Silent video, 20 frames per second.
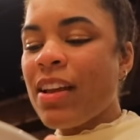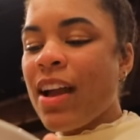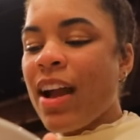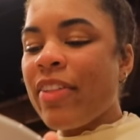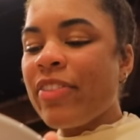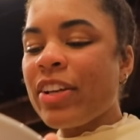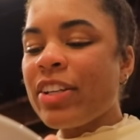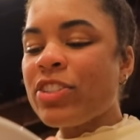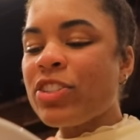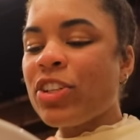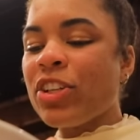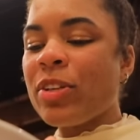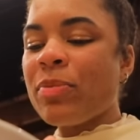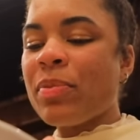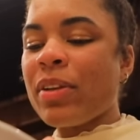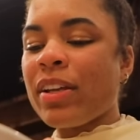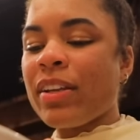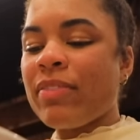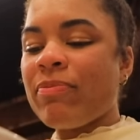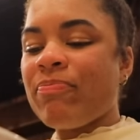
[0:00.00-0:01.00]
I think it's good,
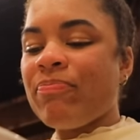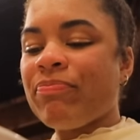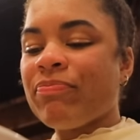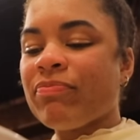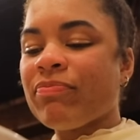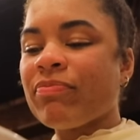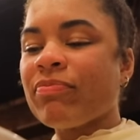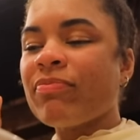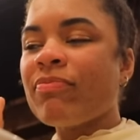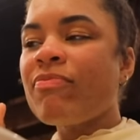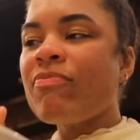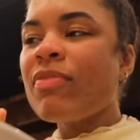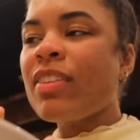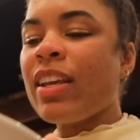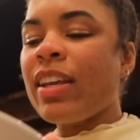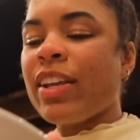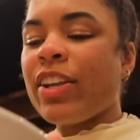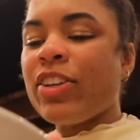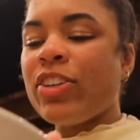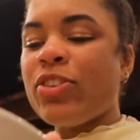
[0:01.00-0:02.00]
but I
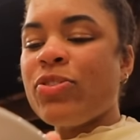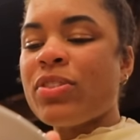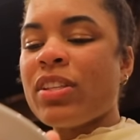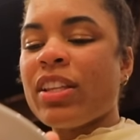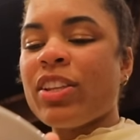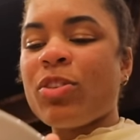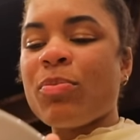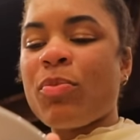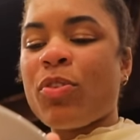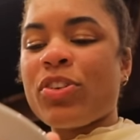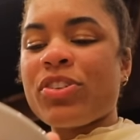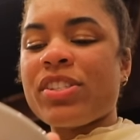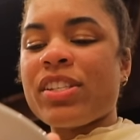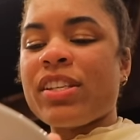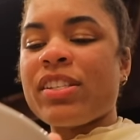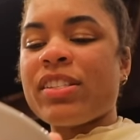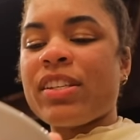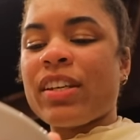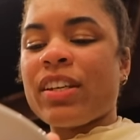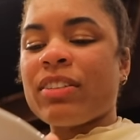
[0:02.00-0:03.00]
like harder use a little more
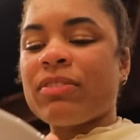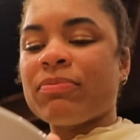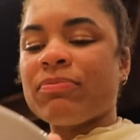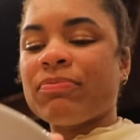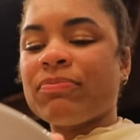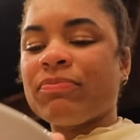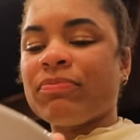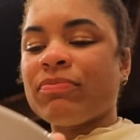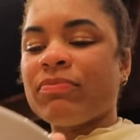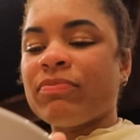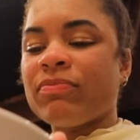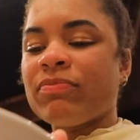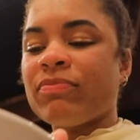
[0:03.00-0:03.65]
seasoning. Mm -hmm. I